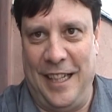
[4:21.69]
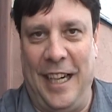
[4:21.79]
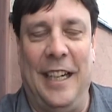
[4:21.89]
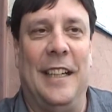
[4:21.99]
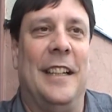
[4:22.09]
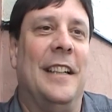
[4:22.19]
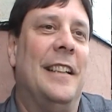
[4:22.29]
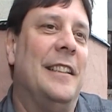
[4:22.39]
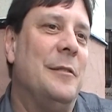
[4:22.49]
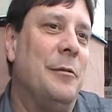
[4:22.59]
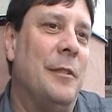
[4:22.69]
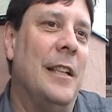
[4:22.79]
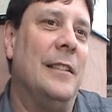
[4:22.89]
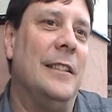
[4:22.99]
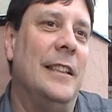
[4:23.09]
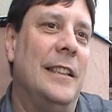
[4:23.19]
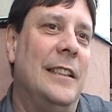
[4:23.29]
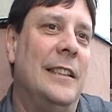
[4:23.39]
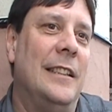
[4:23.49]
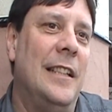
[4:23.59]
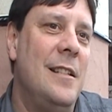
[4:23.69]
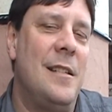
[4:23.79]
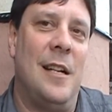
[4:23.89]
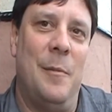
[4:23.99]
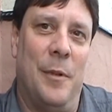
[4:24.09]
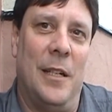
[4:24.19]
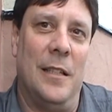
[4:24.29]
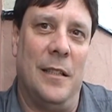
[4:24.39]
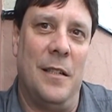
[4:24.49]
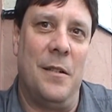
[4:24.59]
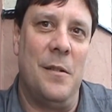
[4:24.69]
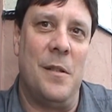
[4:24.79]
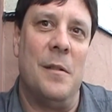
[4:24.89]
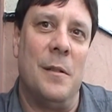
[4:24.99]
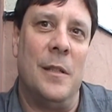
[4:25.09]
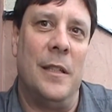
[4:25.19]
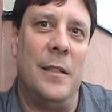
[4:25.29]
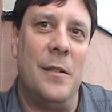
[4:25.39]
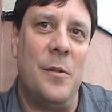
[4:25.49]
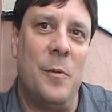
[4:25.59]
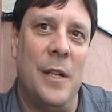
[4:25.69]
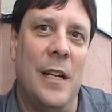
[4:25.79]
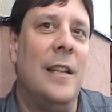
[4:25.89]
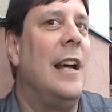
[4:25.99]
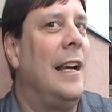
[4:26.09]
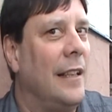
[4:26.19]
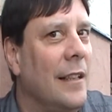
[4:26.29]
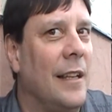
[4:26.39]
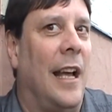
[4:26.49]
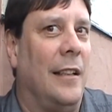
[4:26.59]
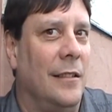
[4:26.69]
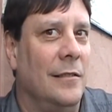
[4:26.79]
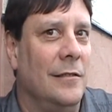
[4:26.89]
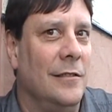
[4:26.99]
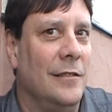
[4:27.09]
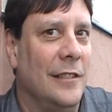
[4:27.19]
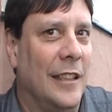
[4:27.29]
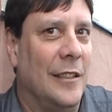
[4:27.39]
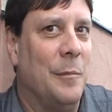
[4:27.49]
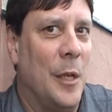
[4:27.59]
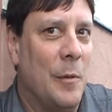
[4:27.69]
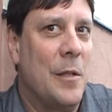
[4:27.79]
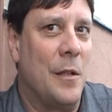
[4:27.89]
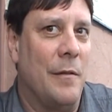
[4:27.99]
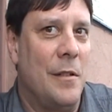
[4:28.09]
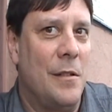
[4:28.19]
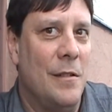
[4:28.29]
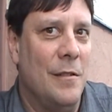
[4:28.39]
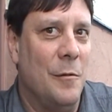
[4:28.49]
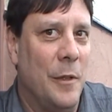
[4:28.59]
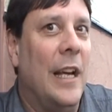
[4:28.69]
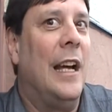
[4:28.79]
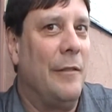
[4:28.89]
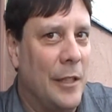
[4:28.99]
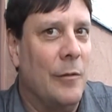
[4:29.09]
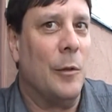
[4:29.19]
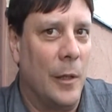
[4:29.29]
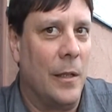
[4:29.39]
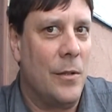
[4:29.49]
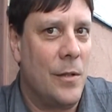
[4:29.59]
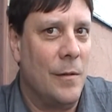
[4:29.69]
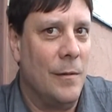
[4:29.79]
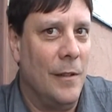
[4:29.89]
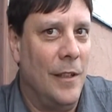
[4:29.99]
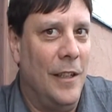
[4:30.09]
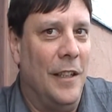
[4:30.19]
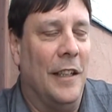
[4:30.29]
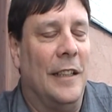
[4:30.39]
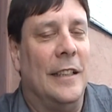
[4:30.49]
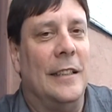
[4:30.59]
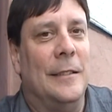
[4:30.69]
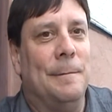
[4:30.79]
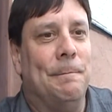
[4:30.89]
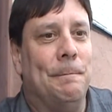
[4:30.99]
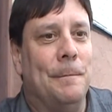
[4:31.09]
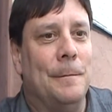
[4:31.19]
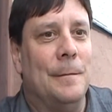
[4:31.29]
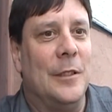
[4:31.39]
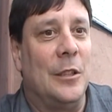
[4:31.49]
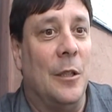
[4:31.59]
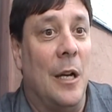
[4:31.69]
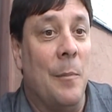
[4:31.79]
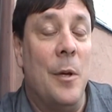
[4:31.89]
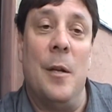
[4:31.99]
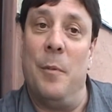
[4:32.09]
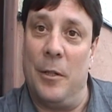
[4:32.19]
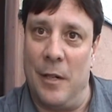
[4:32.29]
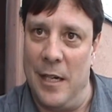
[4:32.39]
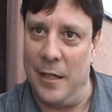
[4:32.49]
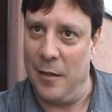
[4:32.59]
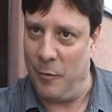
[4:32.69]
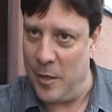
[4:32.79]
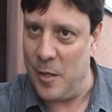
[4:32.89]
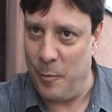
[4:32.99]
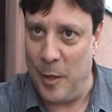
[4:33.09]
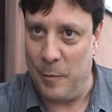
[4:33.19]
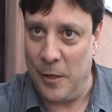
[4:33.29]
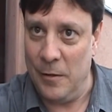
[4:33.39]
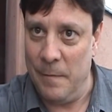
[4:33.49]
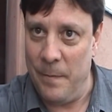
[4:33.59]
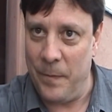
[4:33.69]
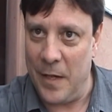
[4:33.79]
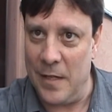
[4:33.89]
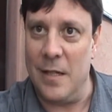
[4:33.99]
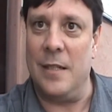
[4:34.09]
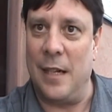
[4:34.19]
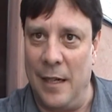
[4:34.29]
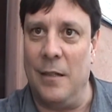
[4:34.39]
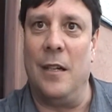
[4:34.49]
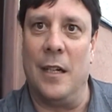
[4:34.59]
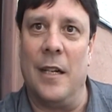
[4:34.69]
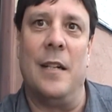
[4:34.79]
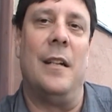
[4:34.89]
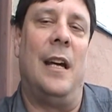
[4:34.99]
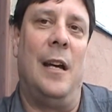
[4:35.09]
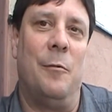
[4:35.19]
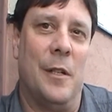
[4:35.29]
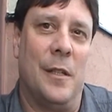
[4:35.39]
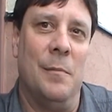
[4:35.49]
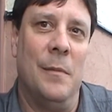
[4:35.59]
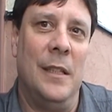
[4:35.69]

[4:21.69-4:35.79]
And frankly, inside politicians and lawyers, we're not lacking that in public service. We have enough lawyers. Um, so I'm going to be trying to convince the people, it's a dialogue I need to have with them,